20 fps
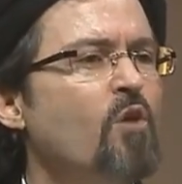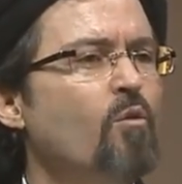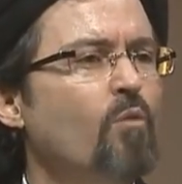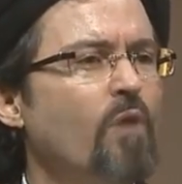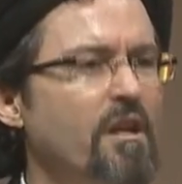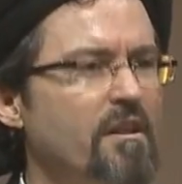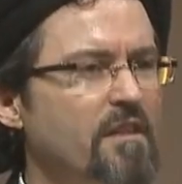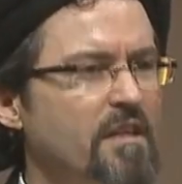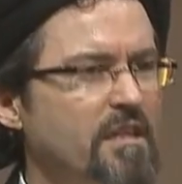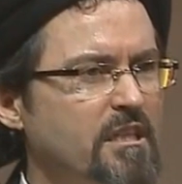
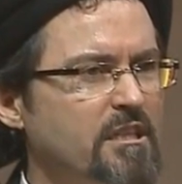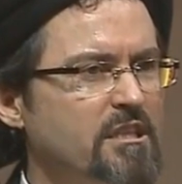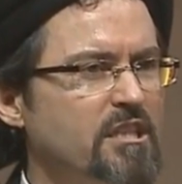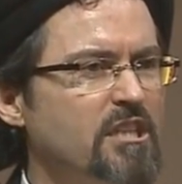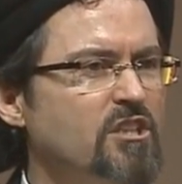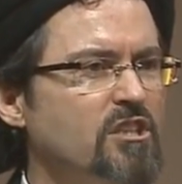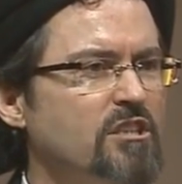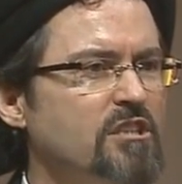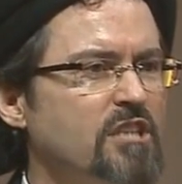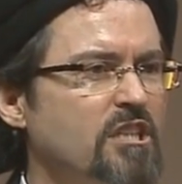one of the
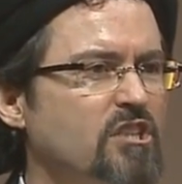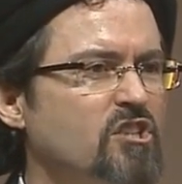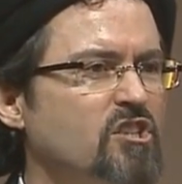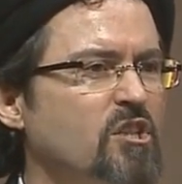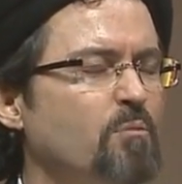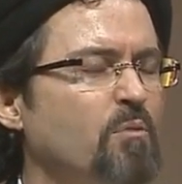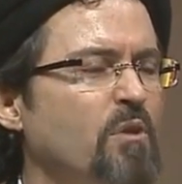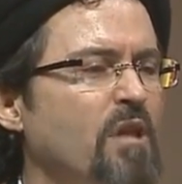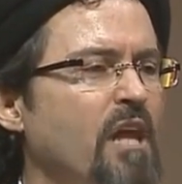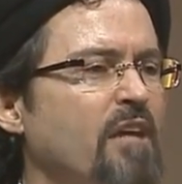conditions he
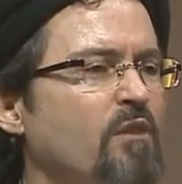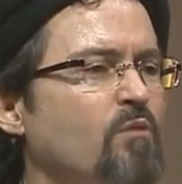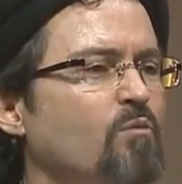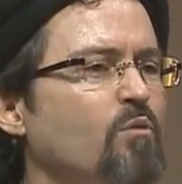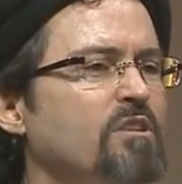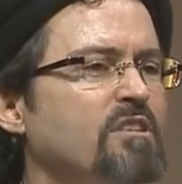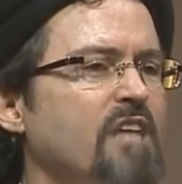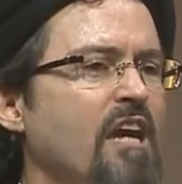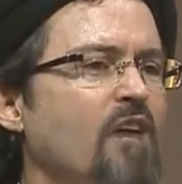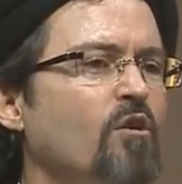stipulated
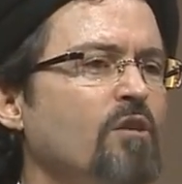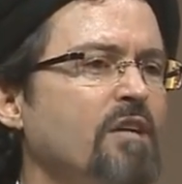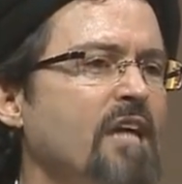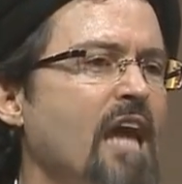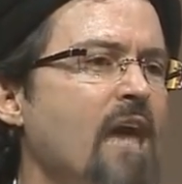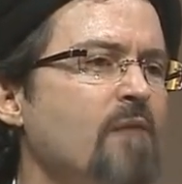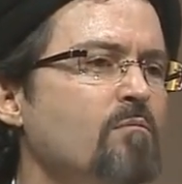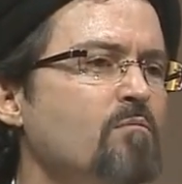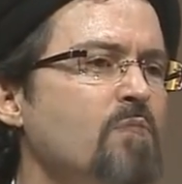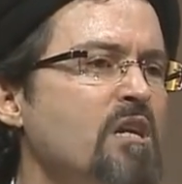was they only
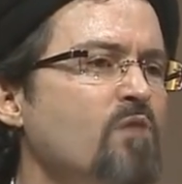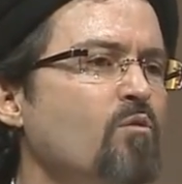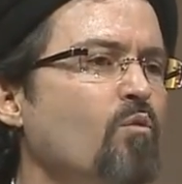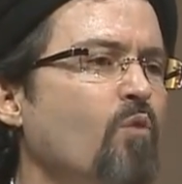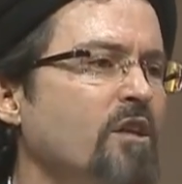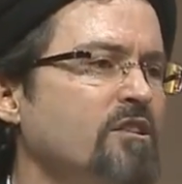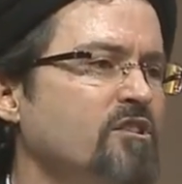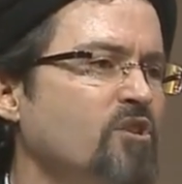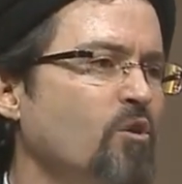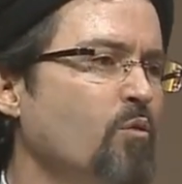ate meat
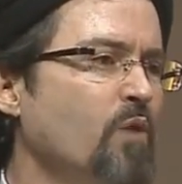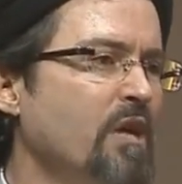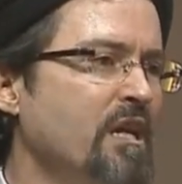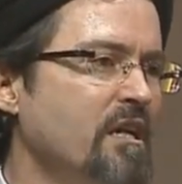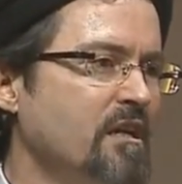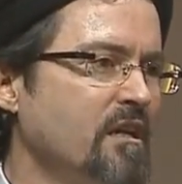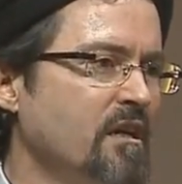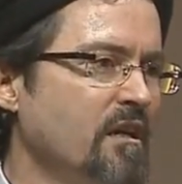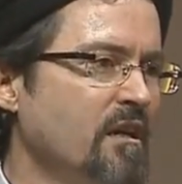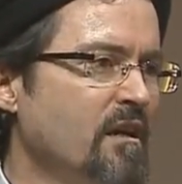once a
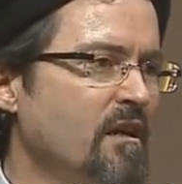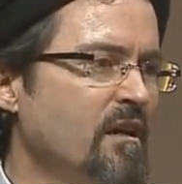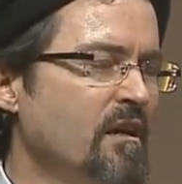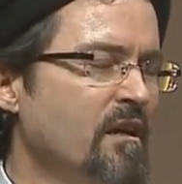week.